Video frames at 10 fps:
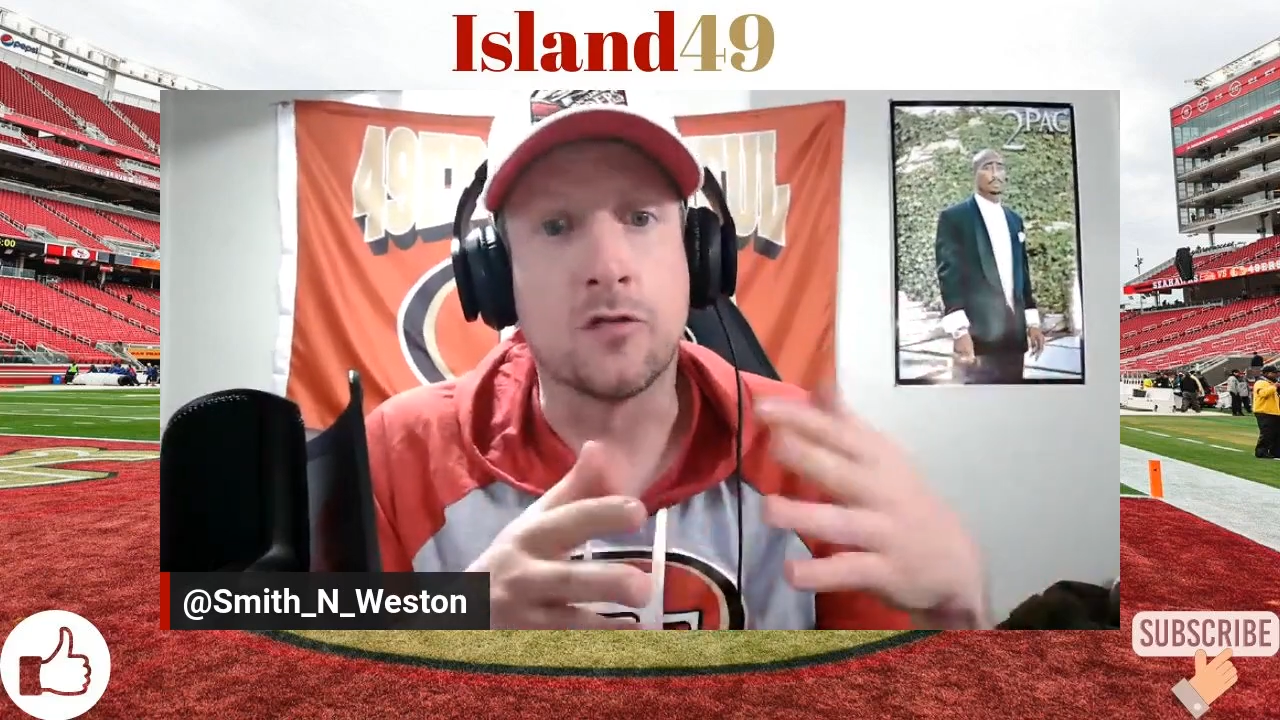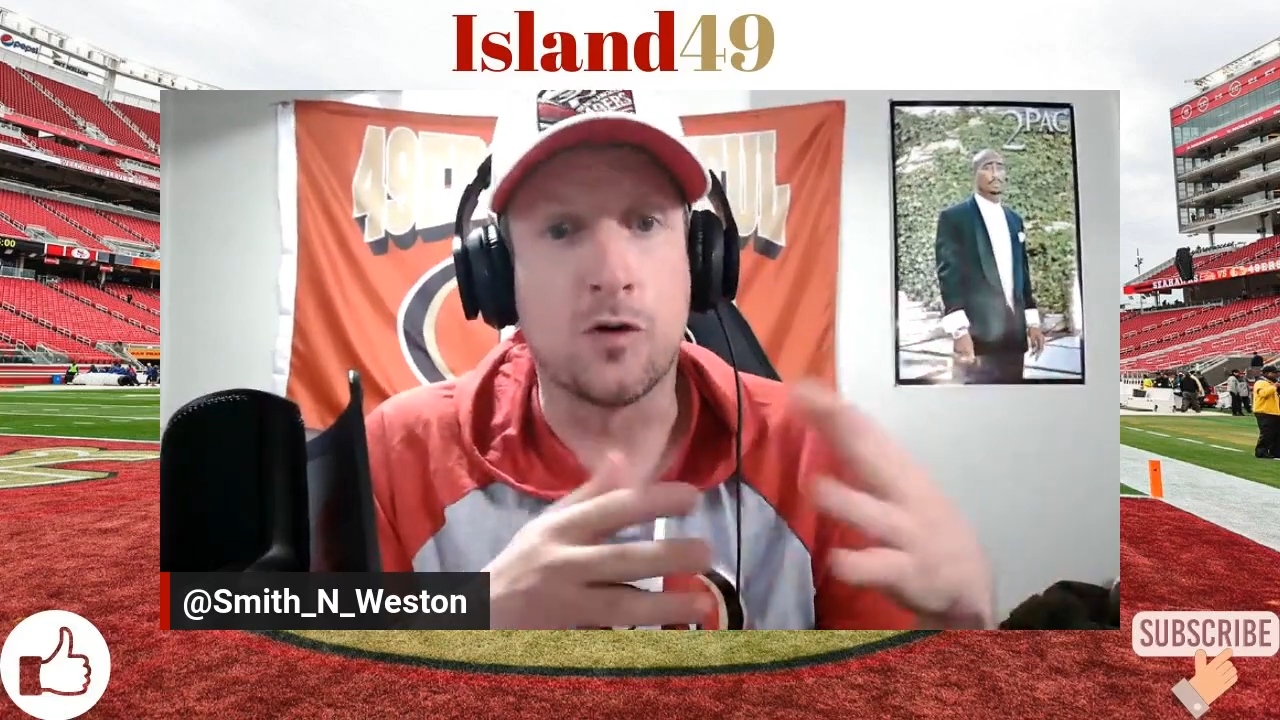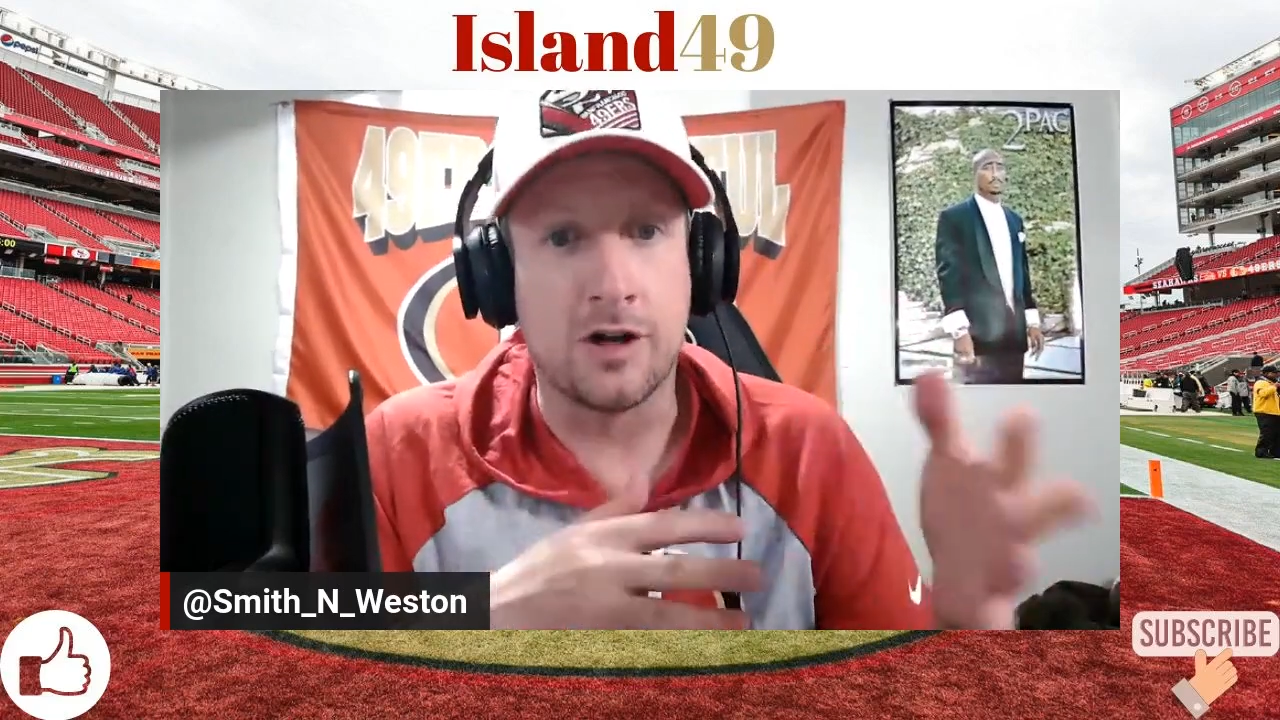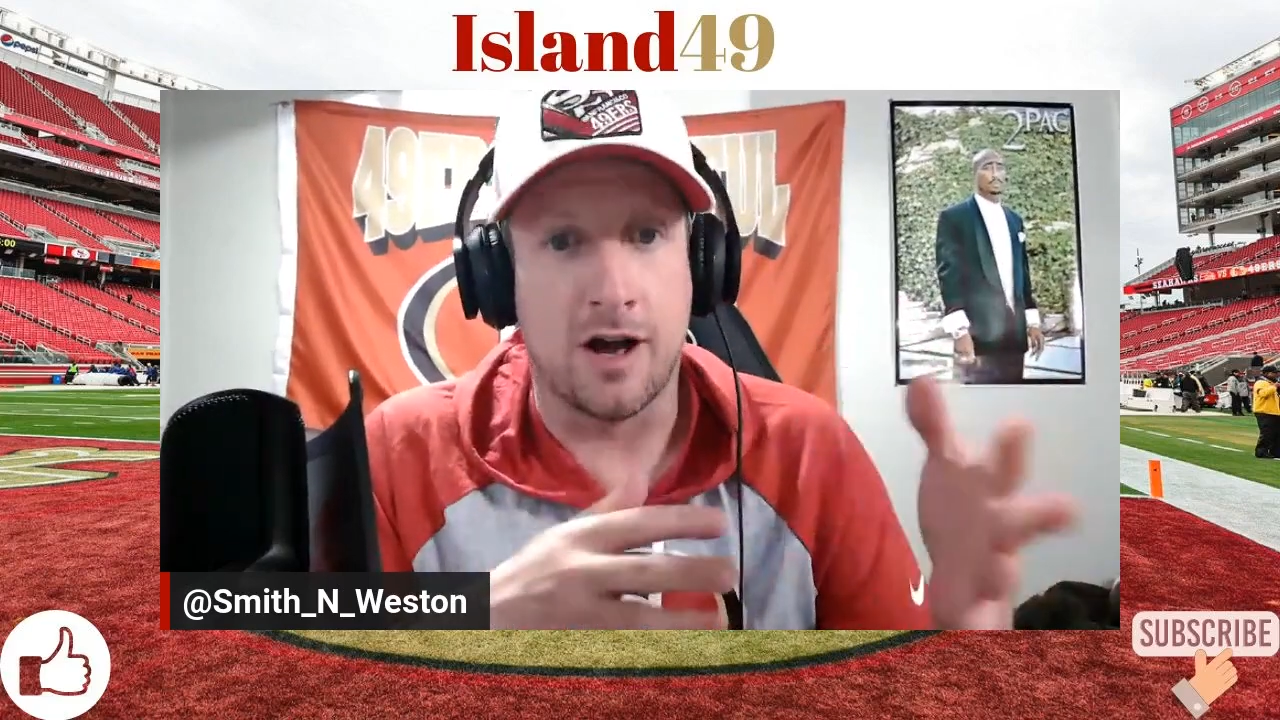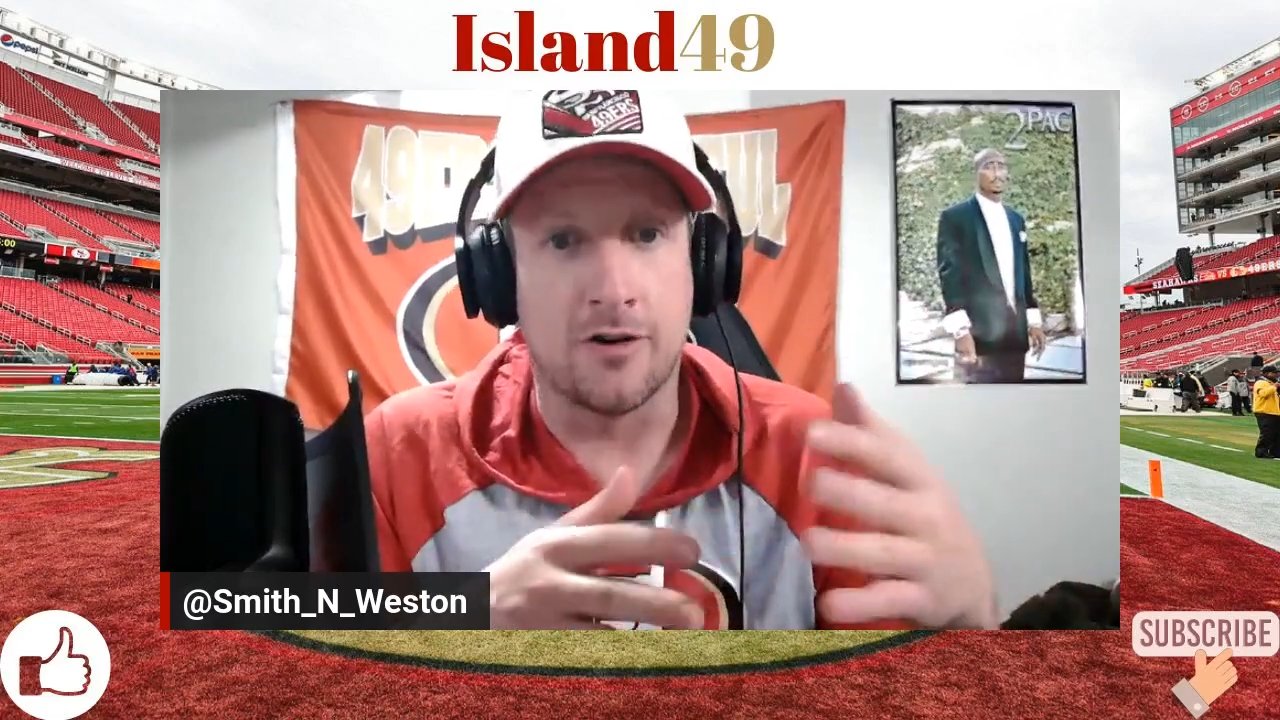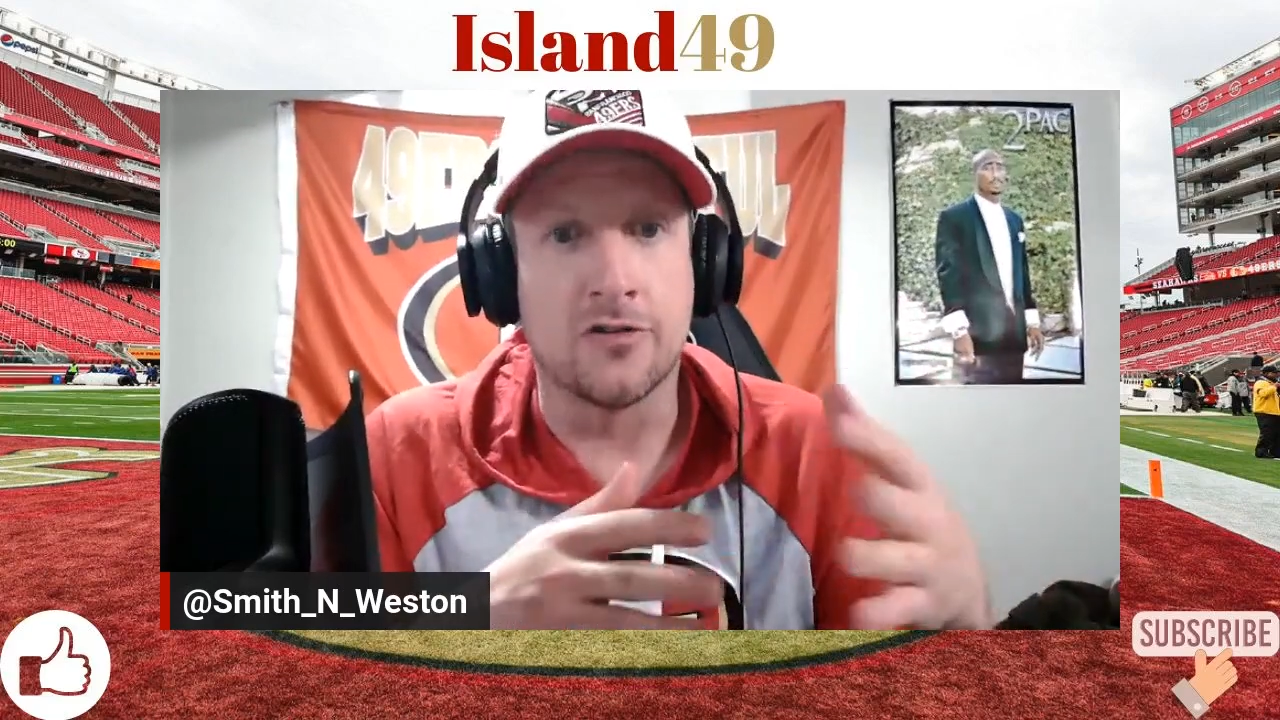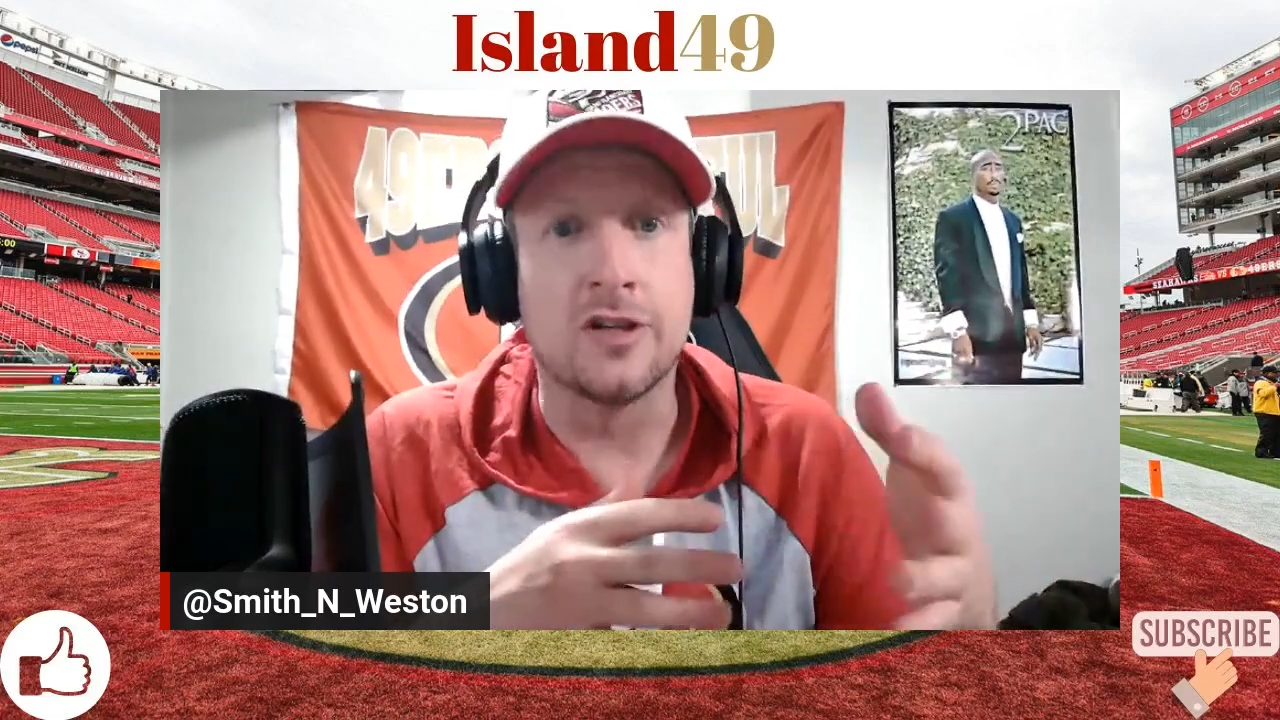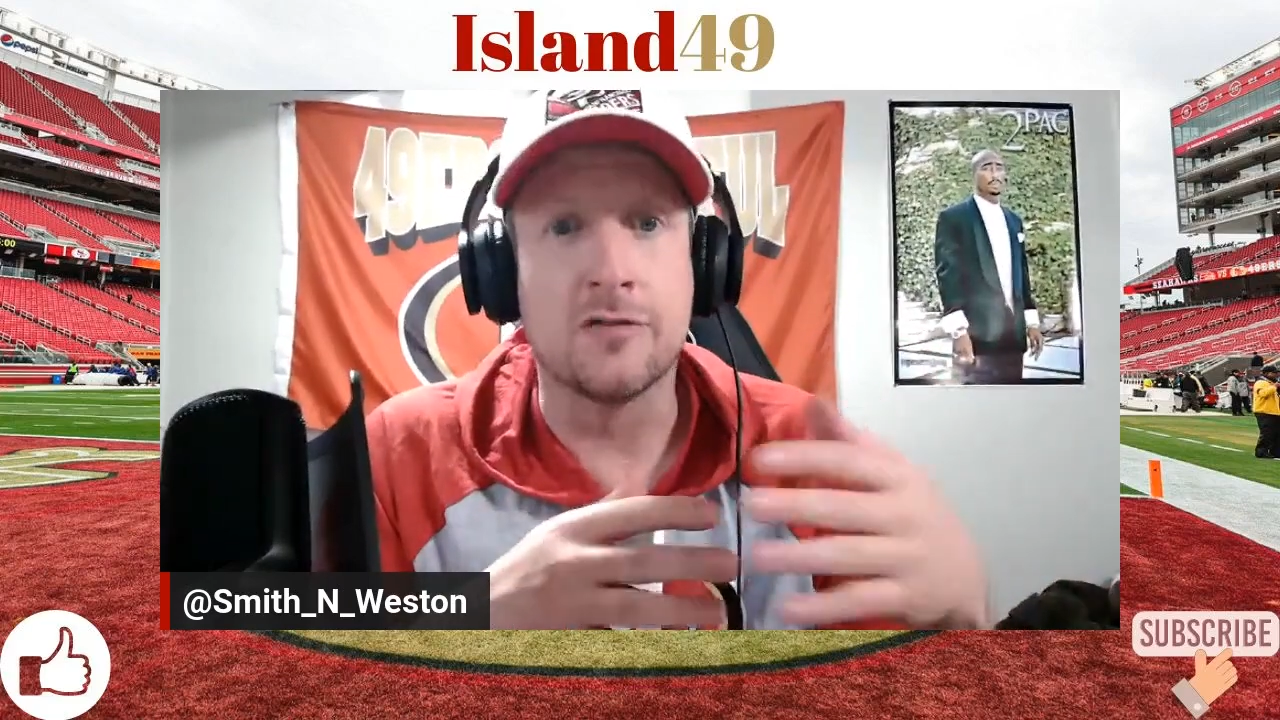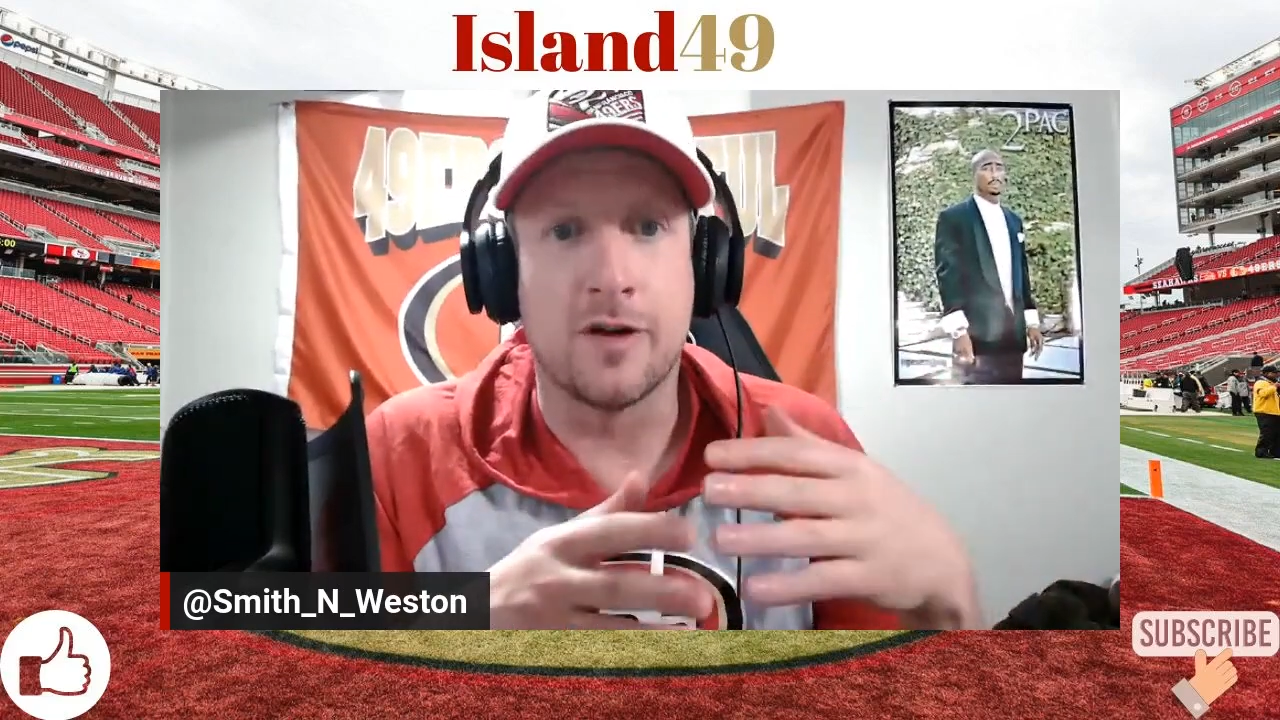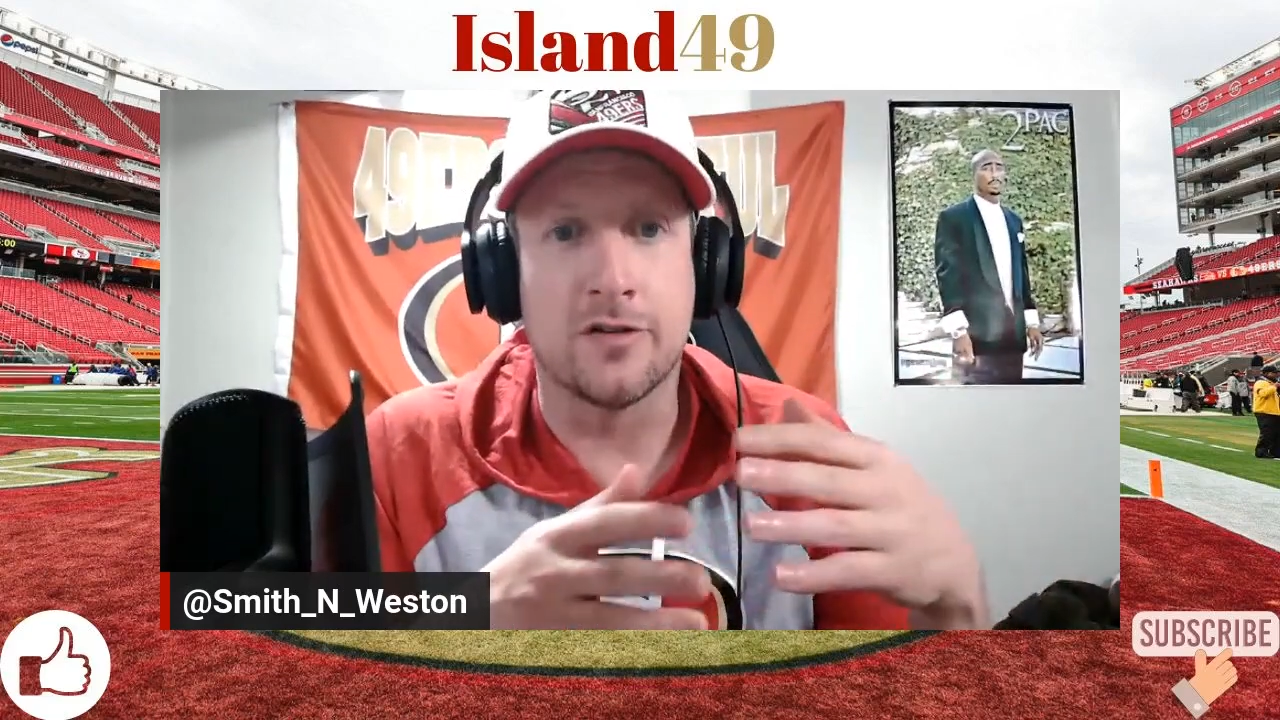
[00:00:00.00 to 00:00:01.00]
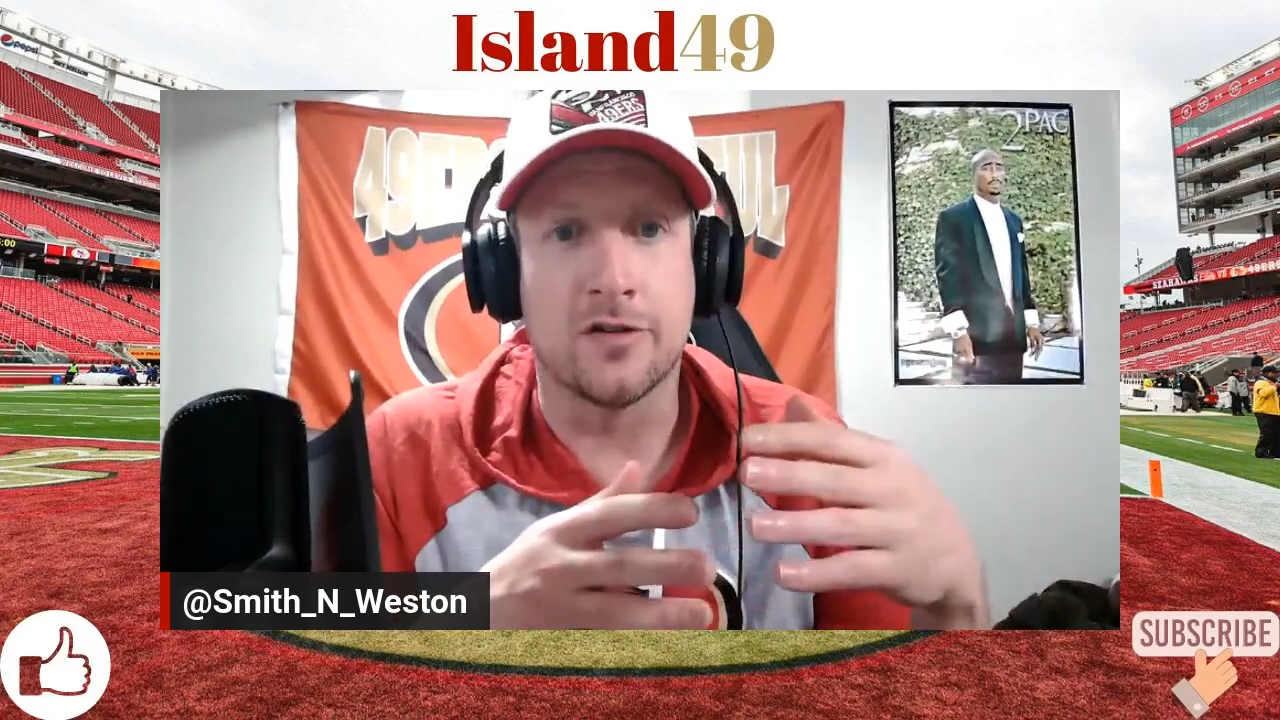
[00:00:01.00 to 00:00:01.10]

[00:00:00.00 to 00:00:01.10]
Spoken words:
49ers defense